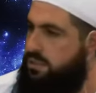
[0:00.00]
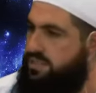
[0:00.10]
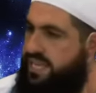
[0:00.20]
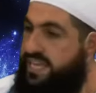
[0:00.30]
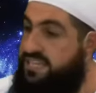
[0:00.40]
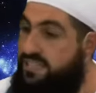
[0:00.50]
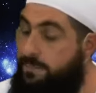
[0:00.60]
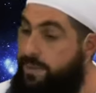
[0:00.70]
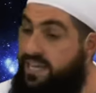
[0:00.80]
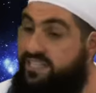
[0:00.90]
So he gets
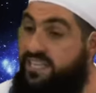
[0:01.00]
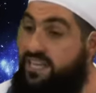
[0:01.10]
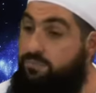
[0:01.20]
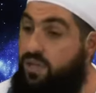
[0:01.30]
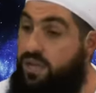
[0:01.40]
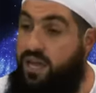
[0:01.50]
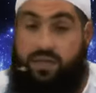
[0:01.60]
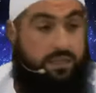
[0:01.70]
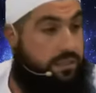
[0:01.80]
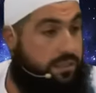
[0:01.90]
up and he sees Abdullah.